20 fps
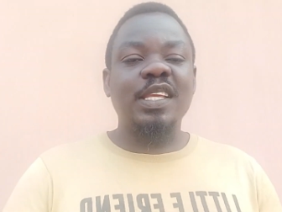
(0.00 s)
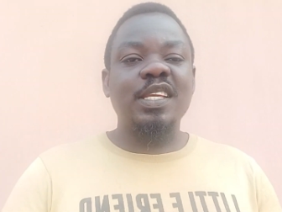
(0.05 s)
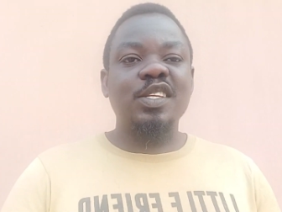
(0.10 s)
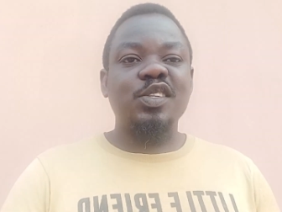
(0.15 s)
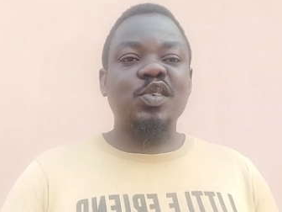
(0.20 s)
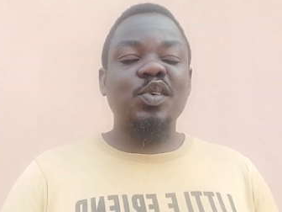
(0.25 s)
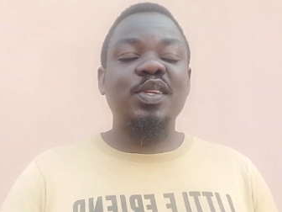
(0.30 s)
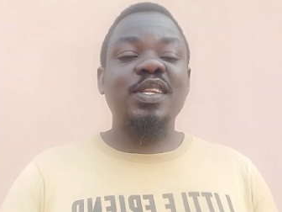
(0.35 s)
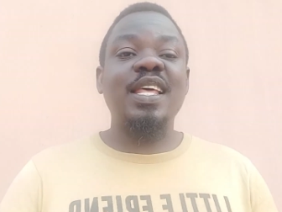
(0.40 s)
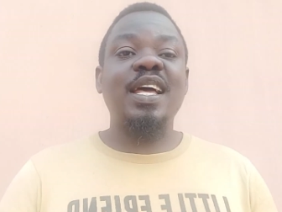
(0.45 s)

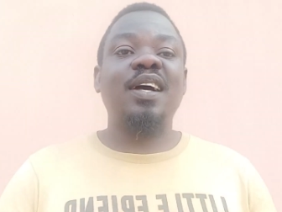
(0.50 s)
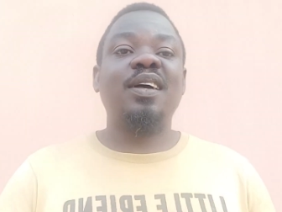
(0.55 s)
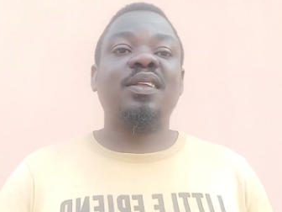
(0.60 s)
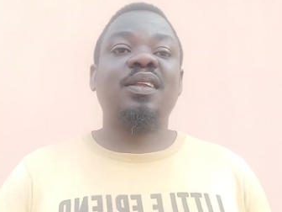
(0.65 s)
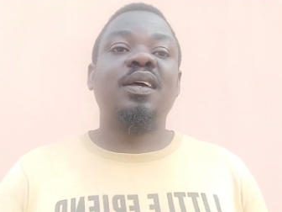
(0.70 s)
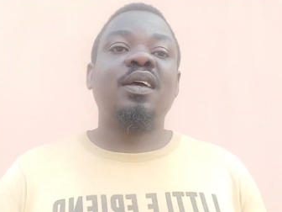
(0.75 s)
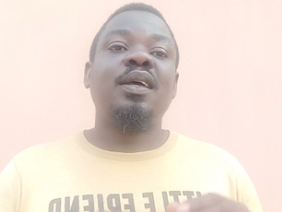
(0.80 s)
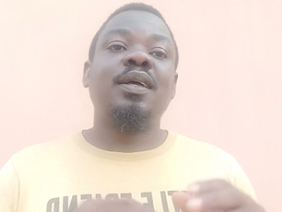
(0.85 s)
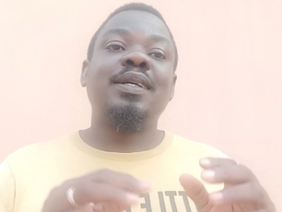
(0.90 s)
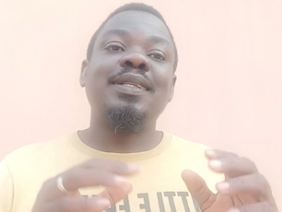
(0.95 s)
So
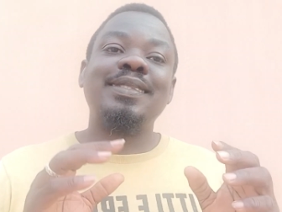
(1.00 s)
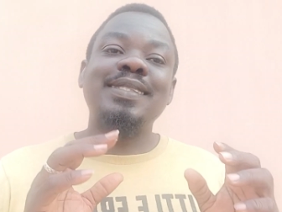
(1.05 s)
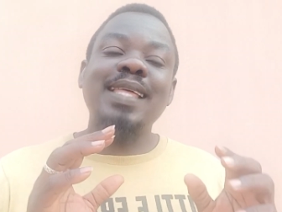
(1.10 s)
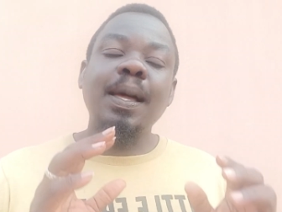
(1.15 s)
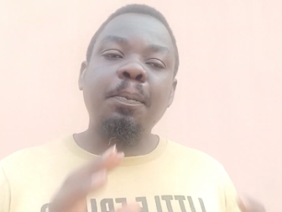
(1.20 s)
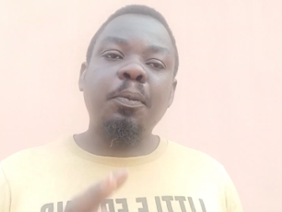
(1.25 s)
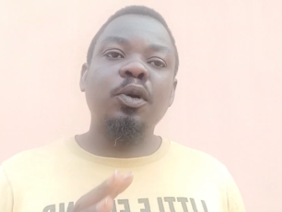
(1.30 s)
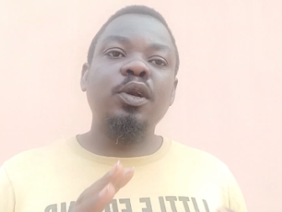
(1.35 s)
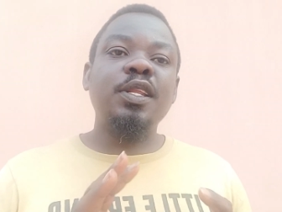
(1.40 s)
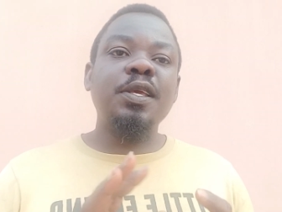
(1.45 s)
now,
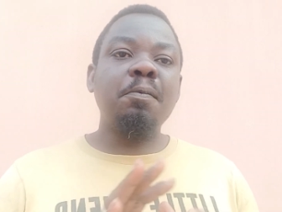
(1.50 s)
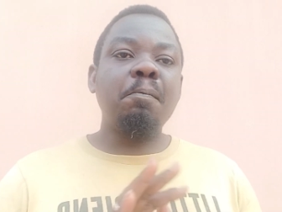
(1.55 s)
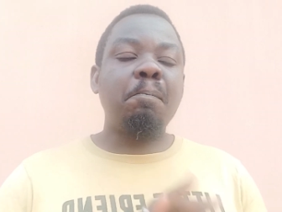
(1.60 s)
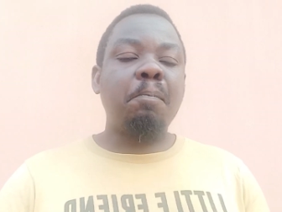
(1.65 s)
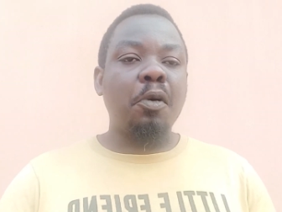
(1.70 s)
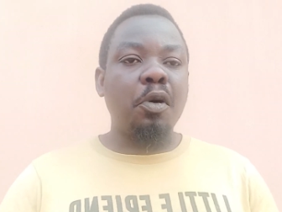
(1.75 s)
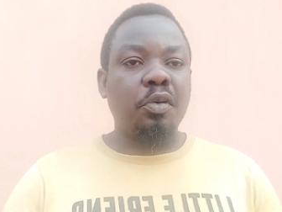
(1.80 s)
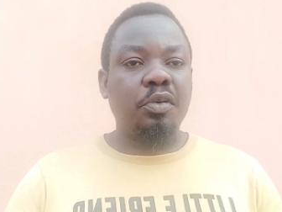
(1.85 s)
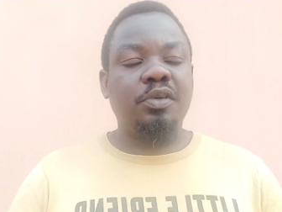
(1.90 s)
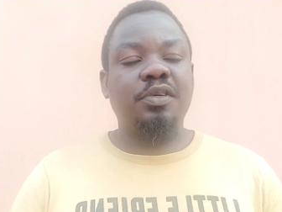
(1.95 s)
tapolin
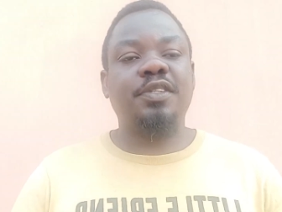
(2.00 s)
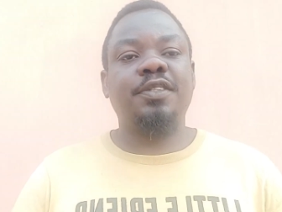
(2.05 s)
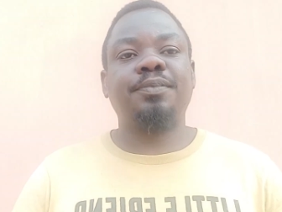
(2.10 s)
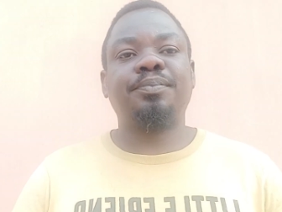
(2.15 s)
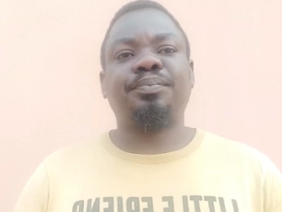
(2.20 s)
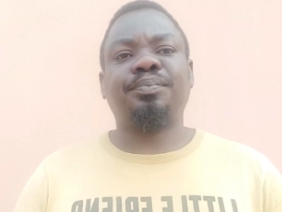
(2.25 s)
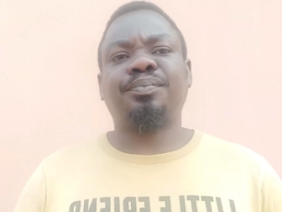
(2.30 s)
pond,